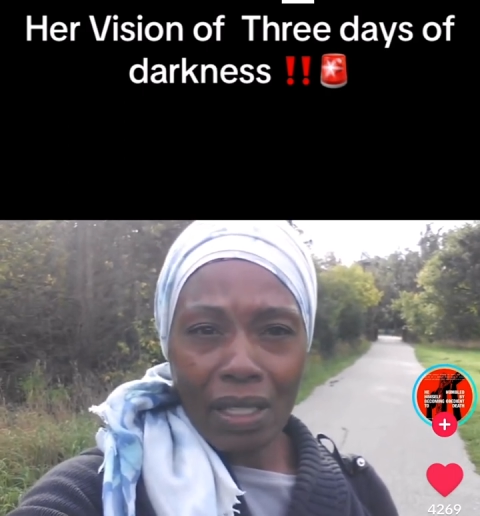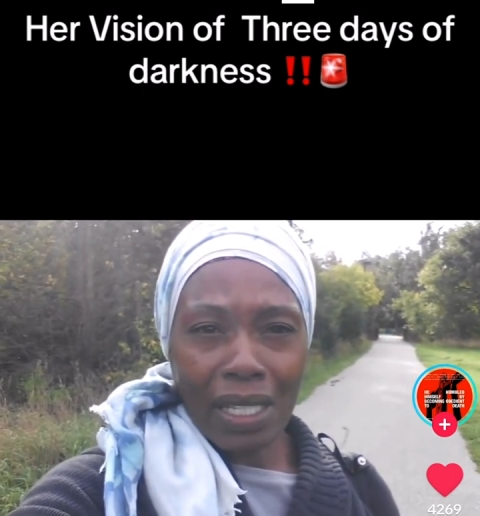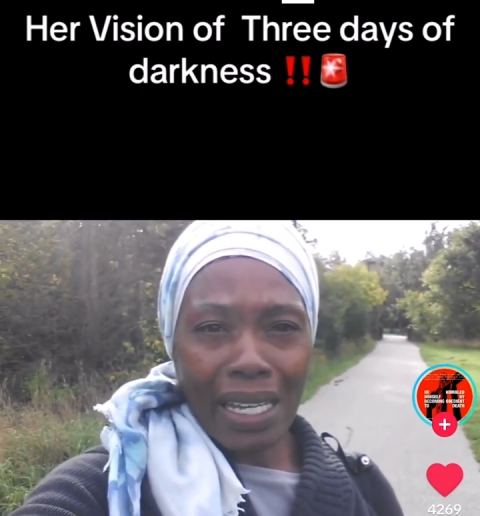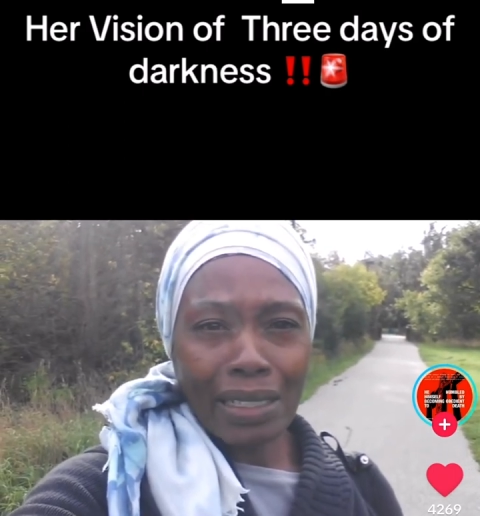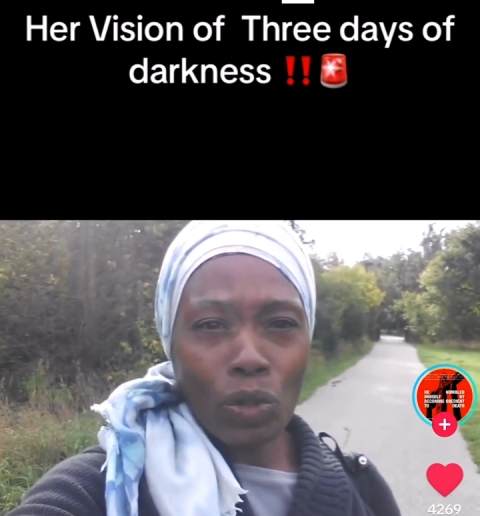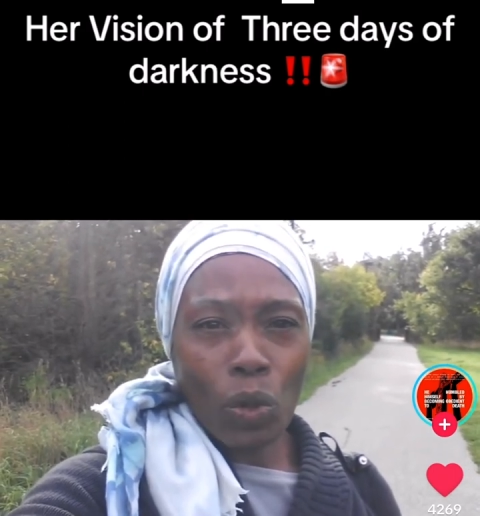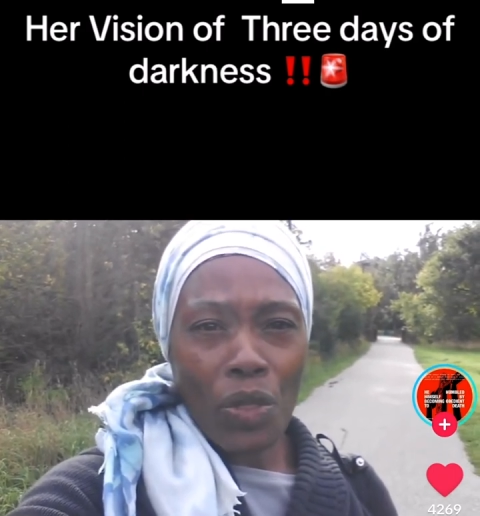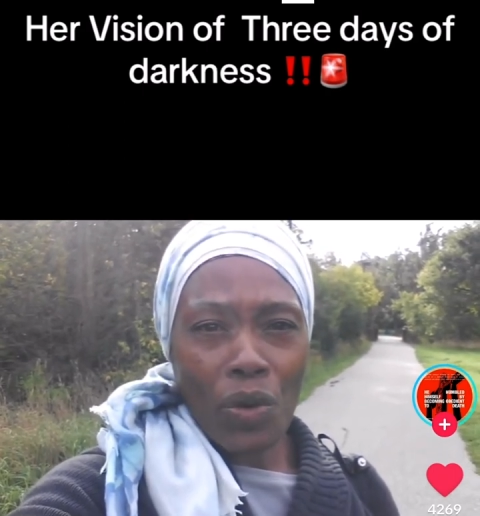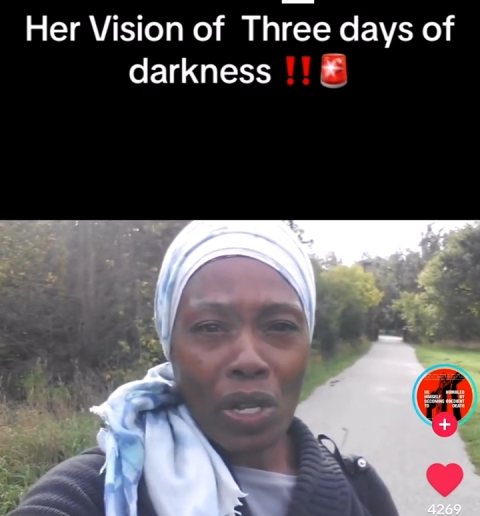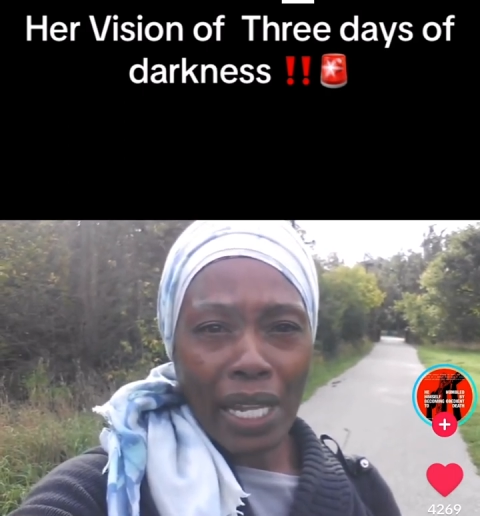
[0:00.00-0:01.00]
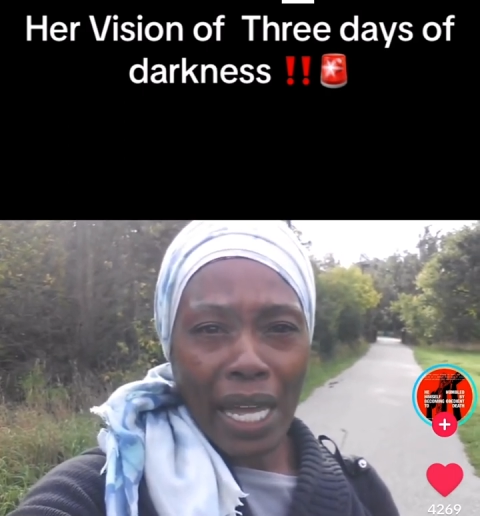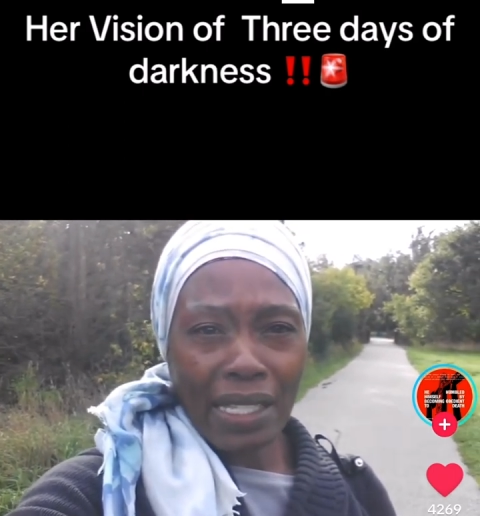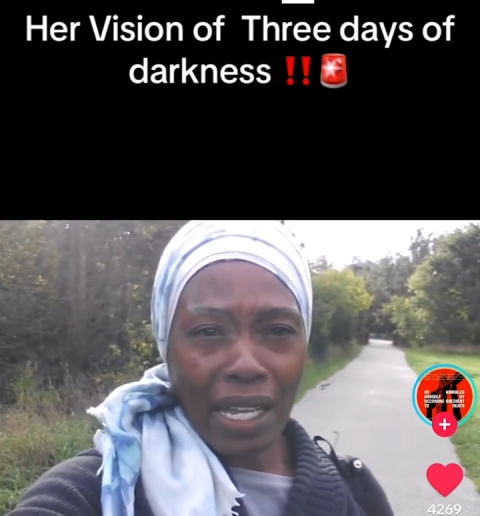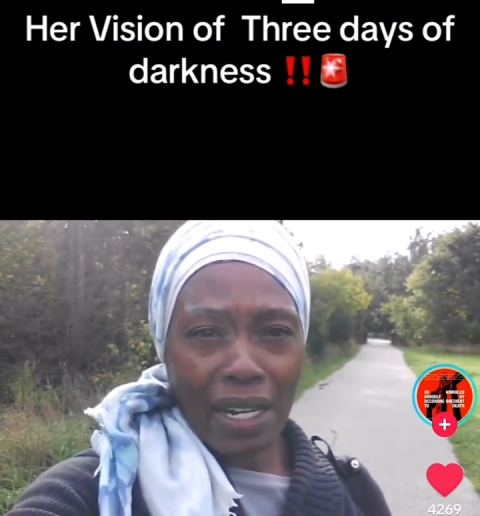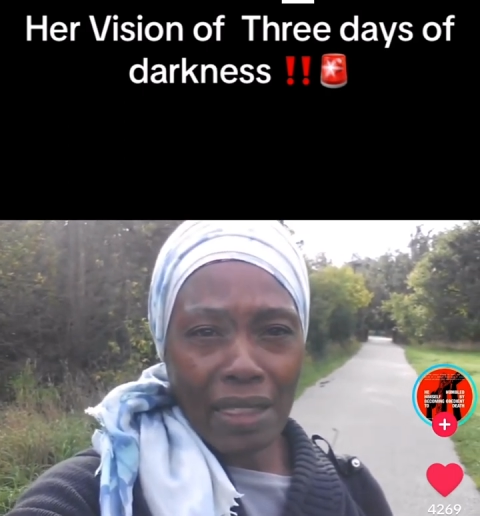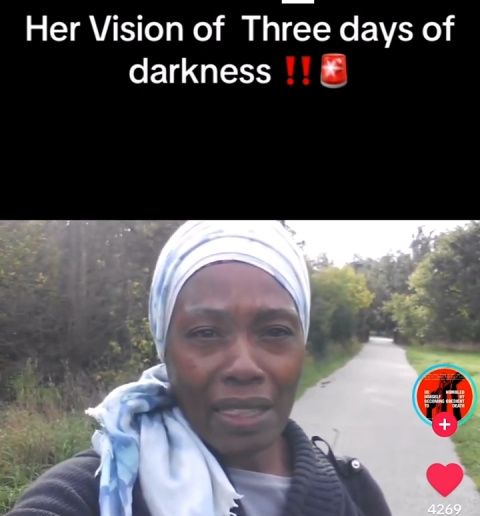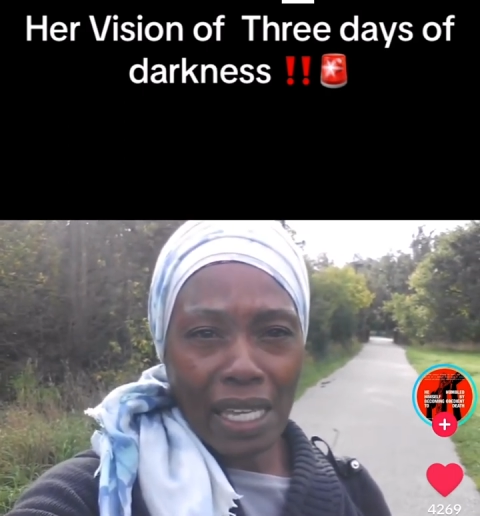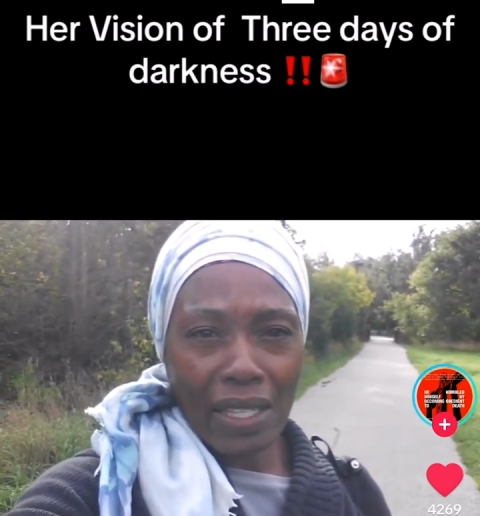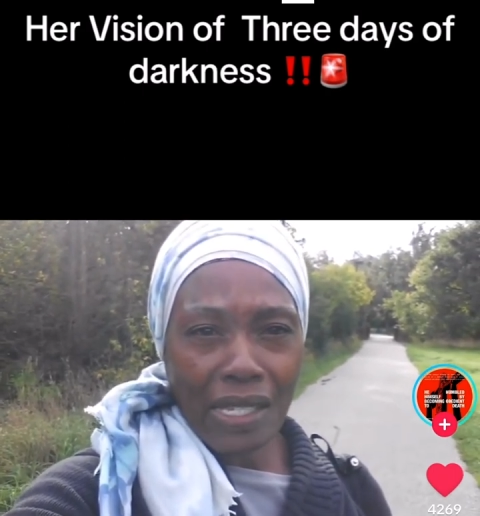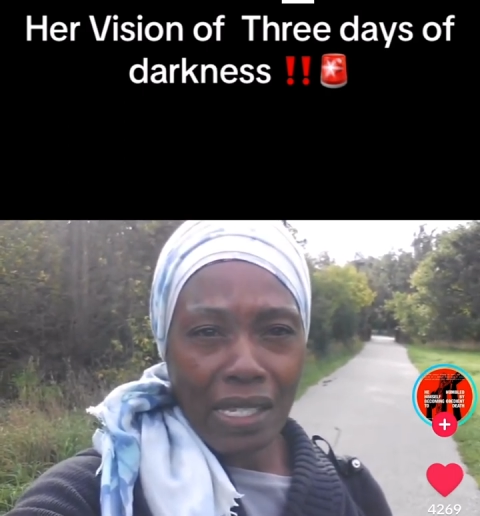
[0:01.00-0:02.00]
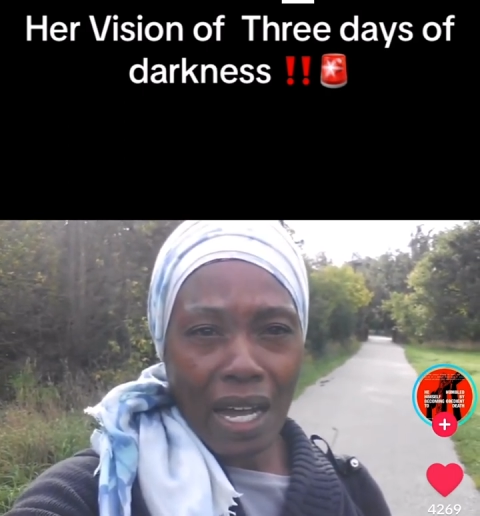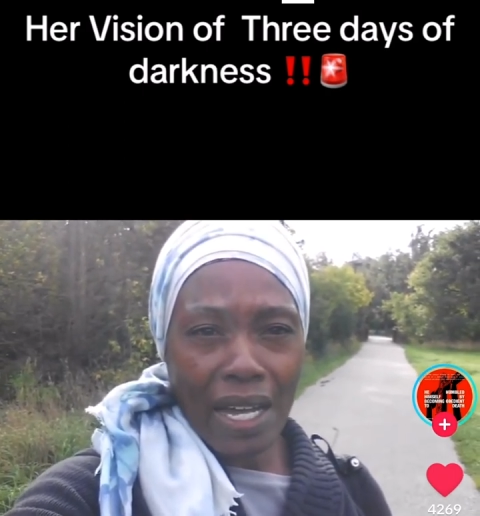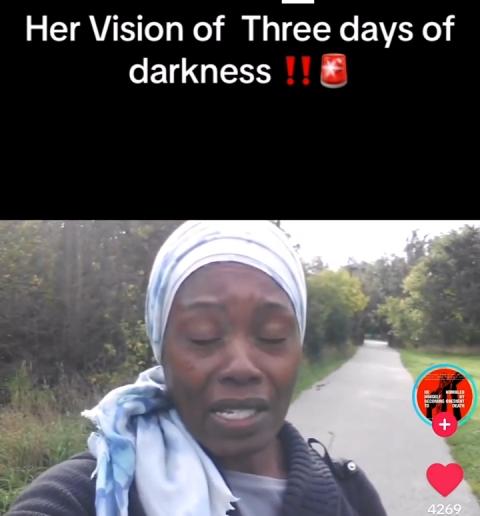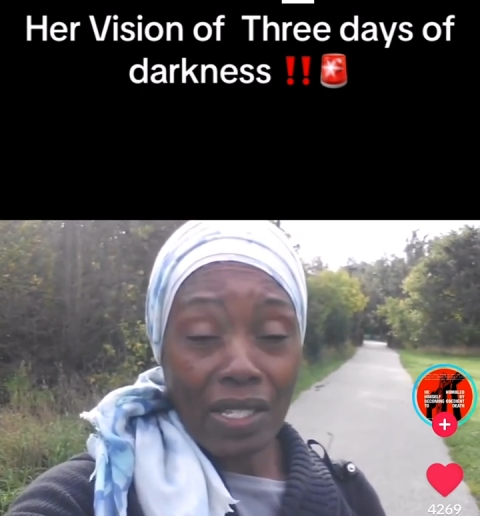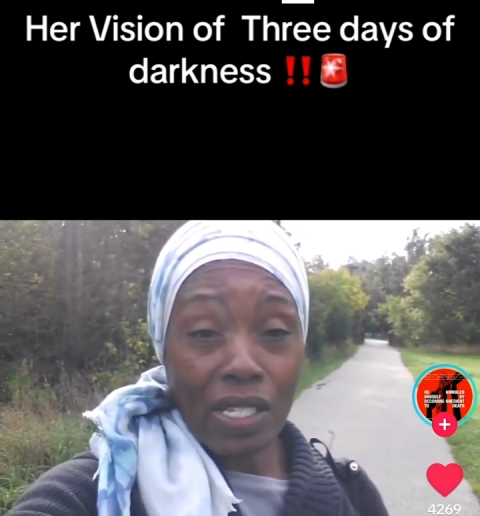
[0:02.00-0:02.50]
like northern lights kind of thing in the skies.